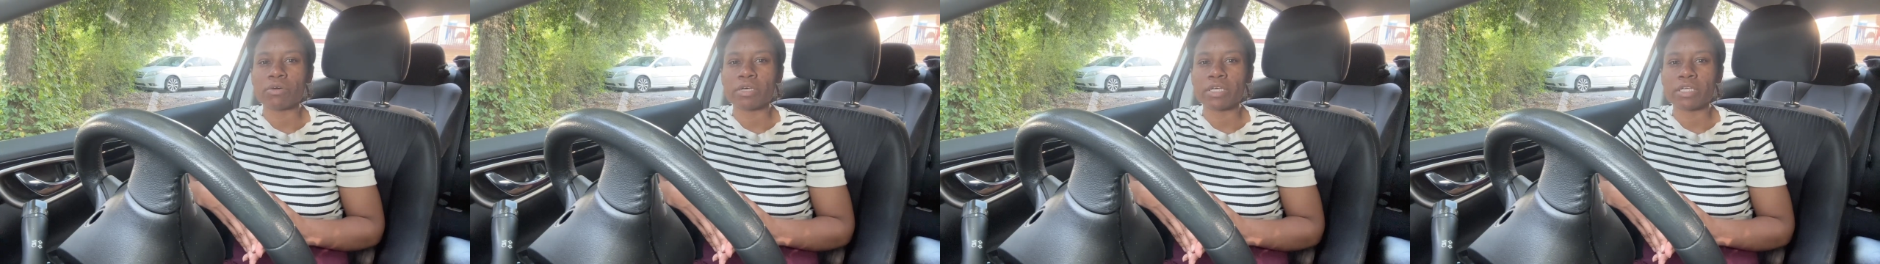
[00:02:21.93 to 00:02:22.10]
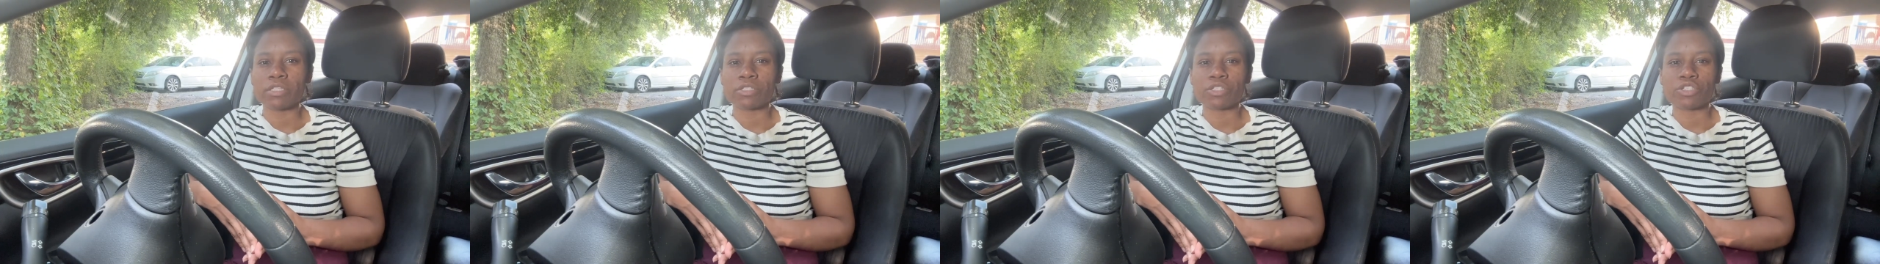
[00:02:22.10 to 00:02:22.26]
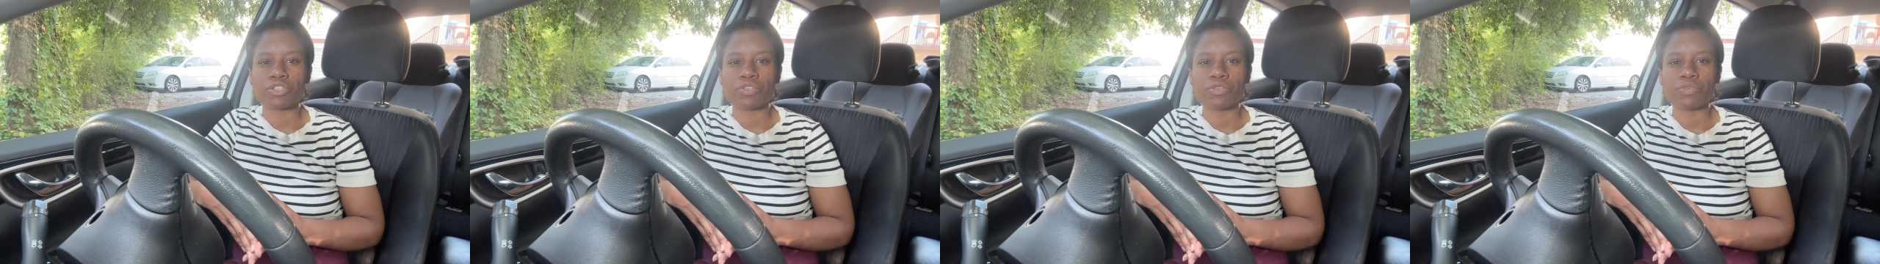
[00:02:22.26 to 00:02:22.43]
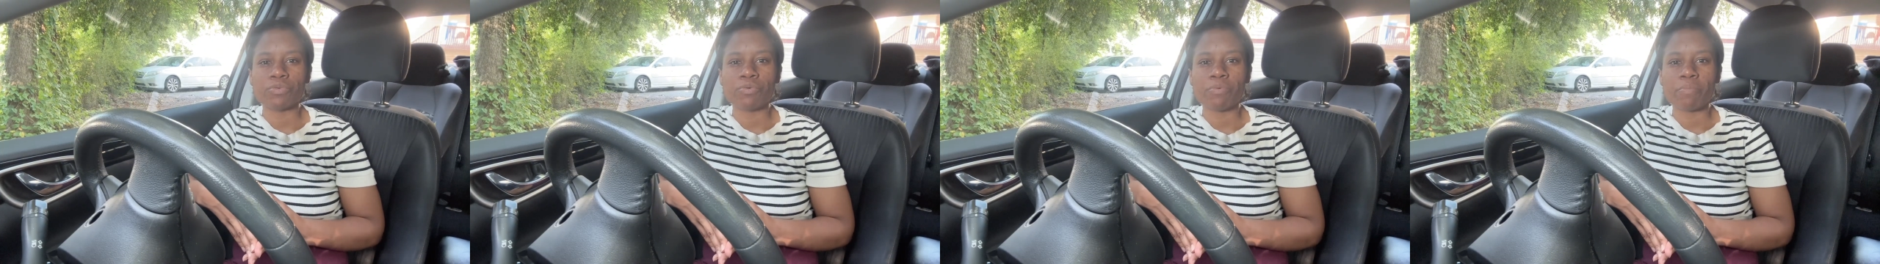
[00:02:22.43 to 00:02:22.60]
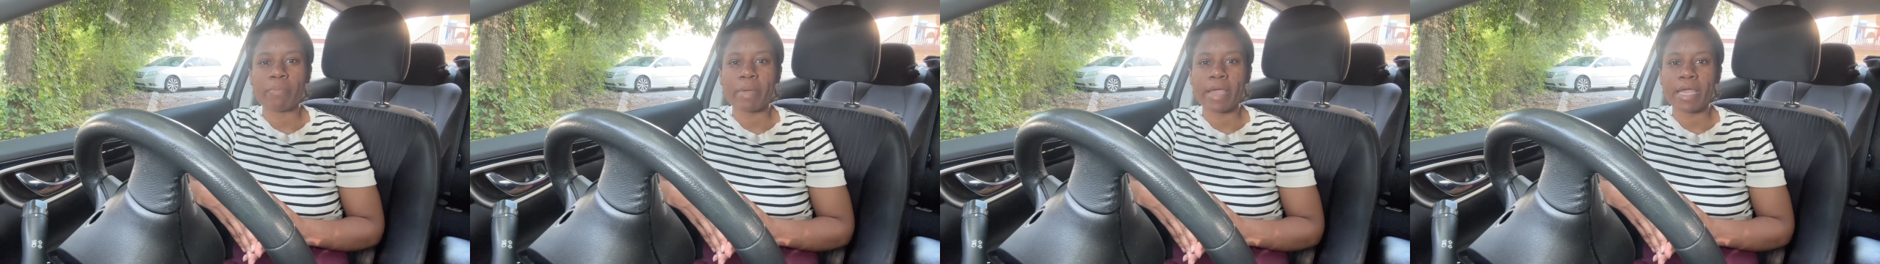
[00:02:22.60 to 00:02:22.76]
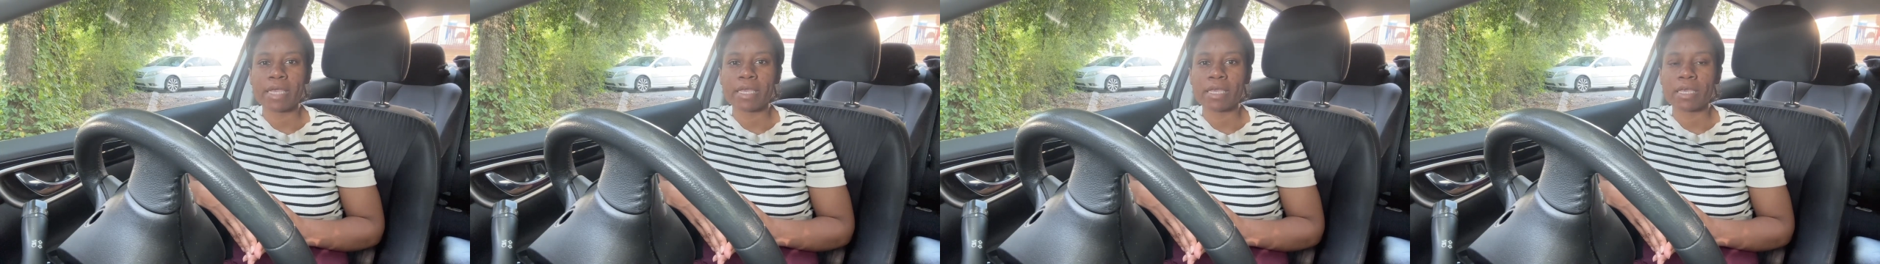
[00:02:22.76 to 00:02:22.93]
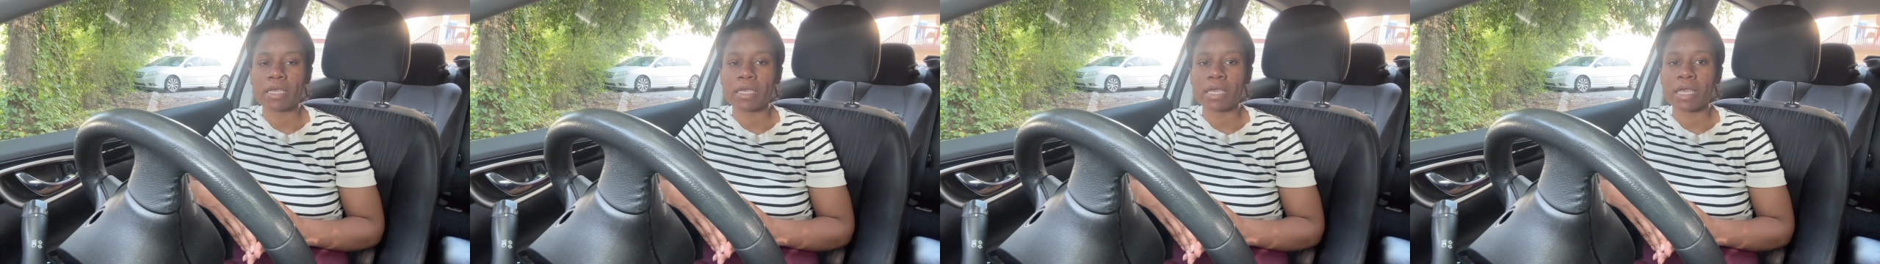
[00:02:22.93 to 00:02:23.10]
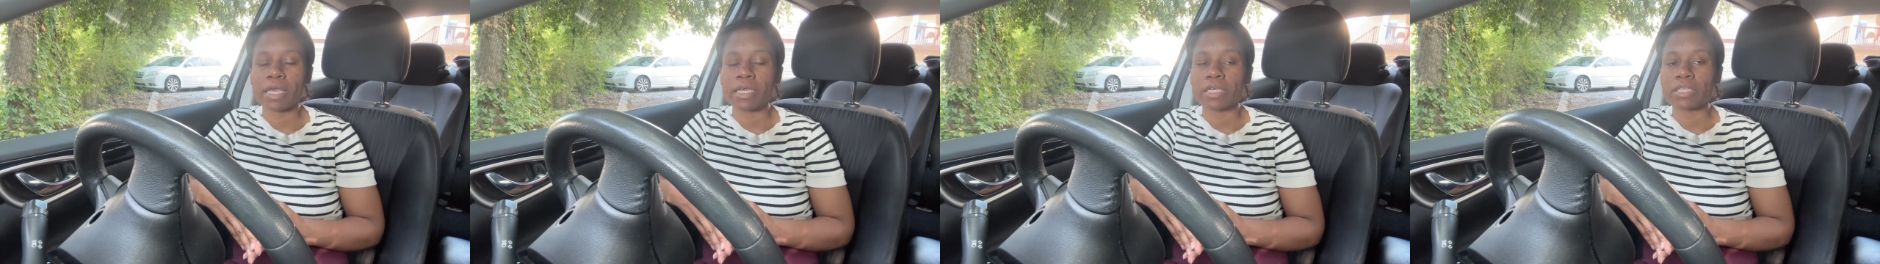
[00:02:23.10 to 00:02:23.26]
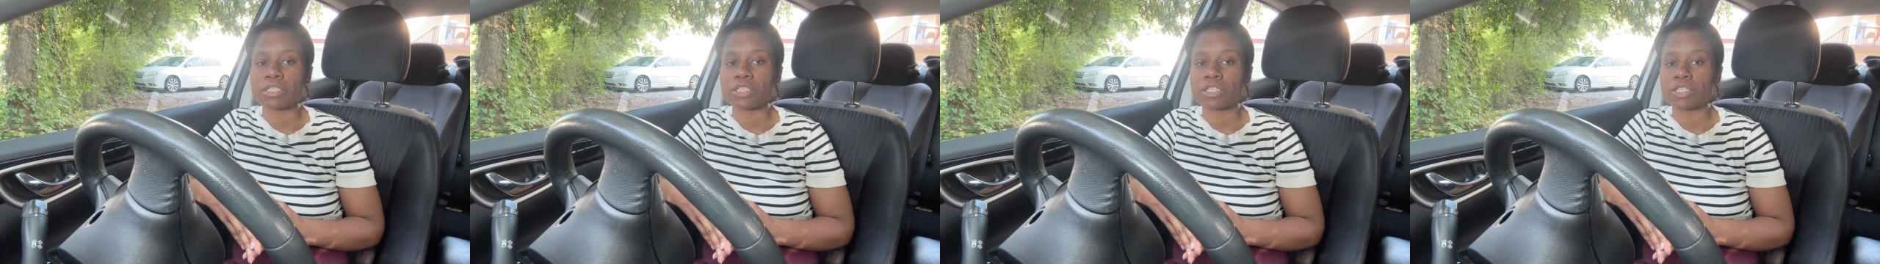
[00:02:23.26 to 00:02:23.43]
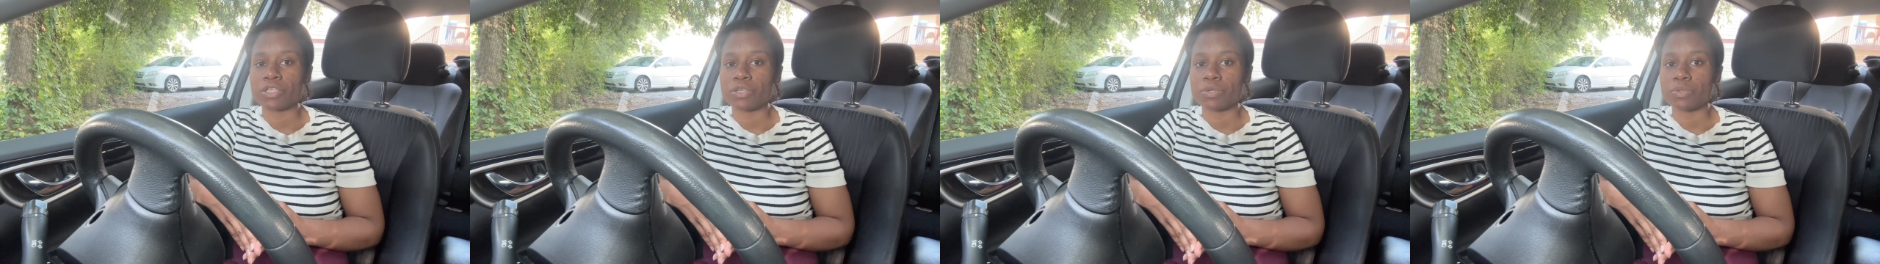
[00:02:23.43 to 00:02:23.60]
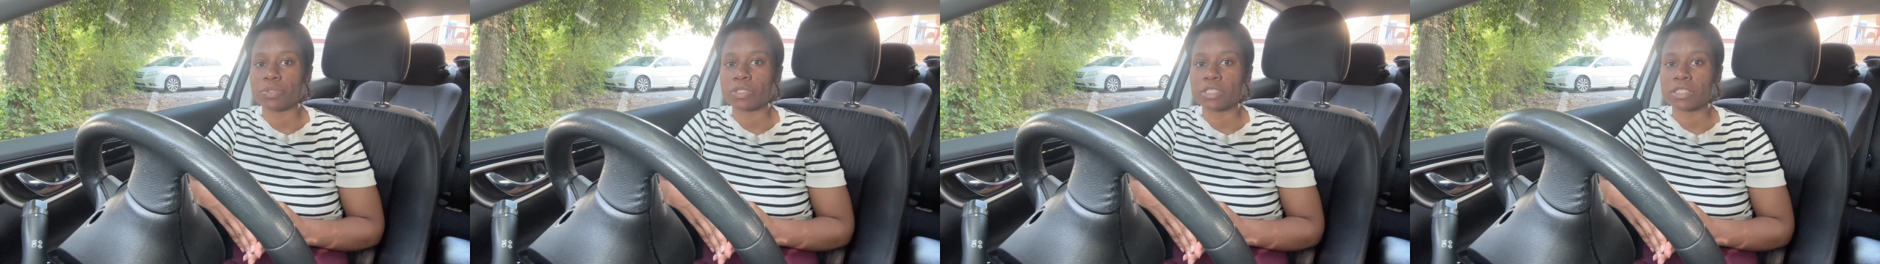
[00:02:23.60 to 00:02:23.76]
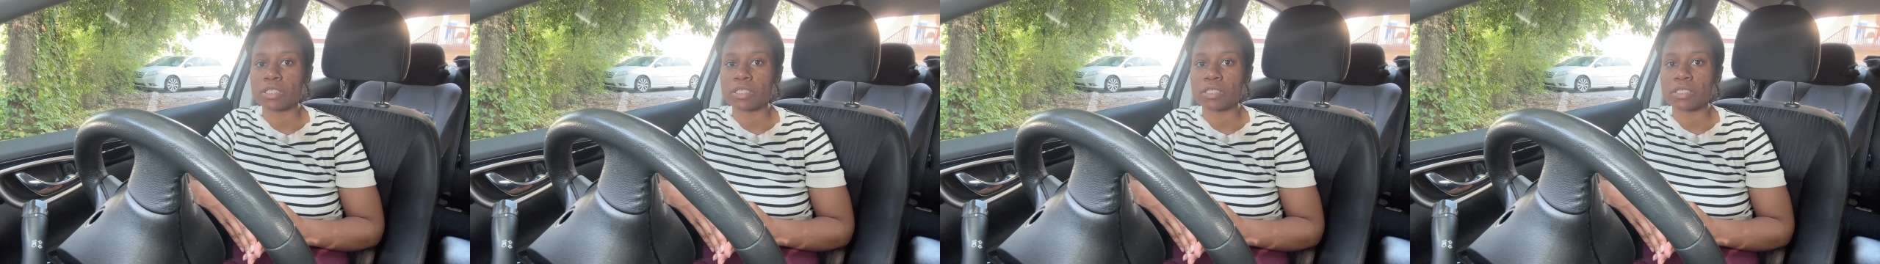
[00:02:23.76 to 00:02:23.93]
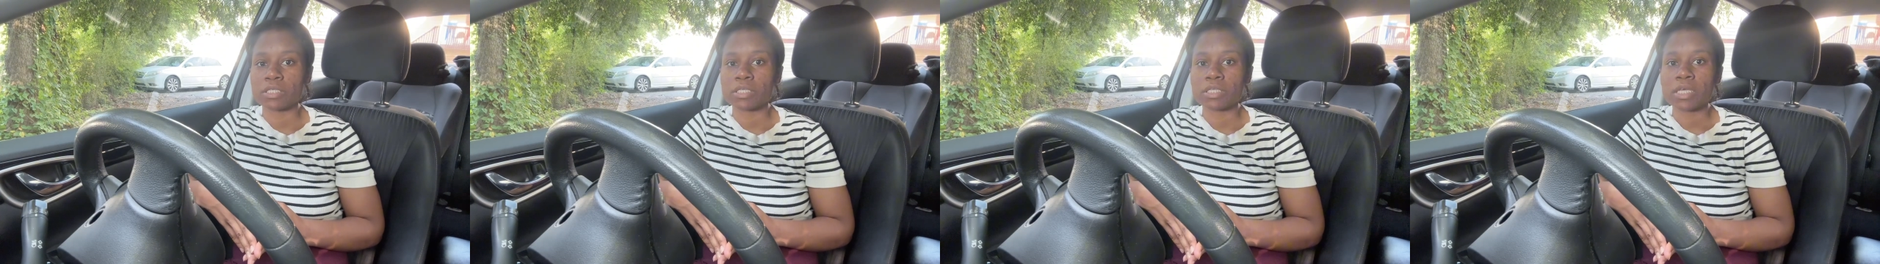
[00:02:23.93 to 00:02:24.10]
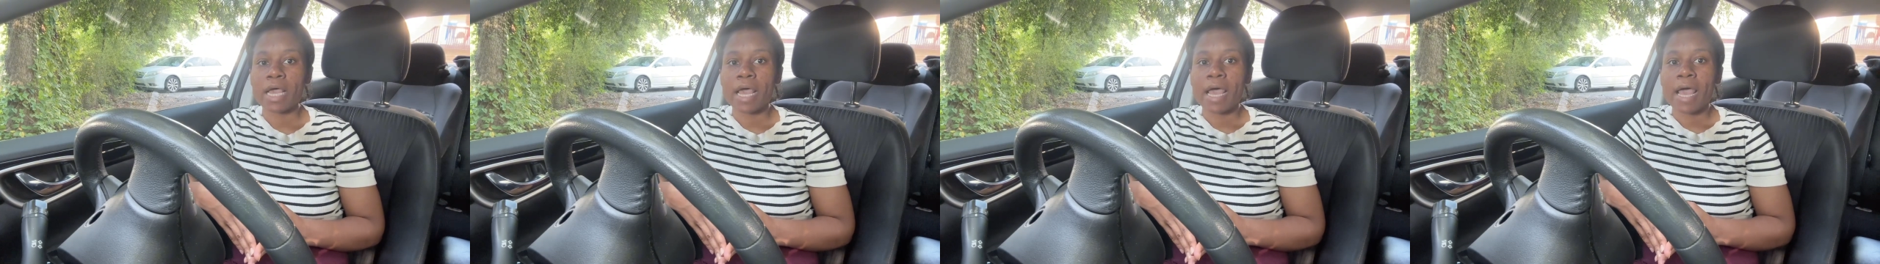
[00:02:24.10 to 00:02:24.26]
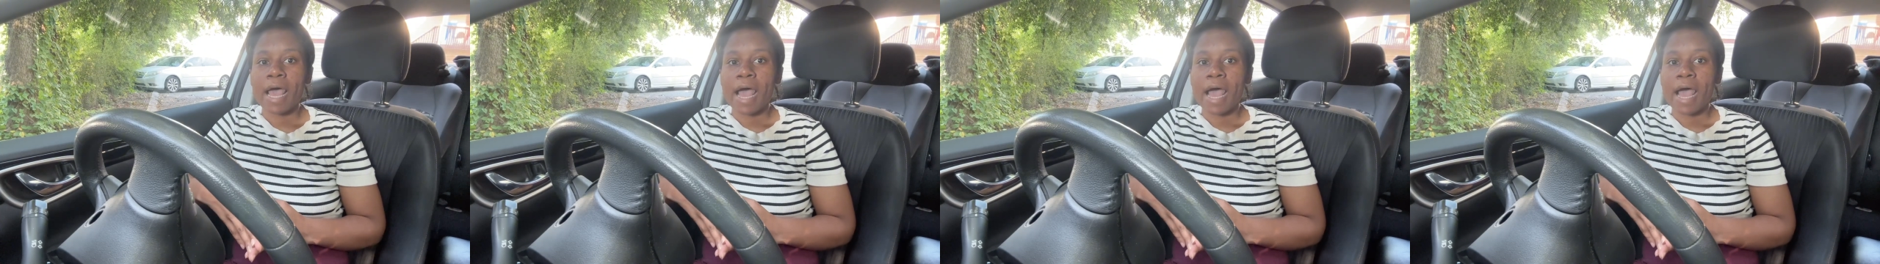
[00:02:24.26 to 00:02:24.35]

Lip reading: into making excuses.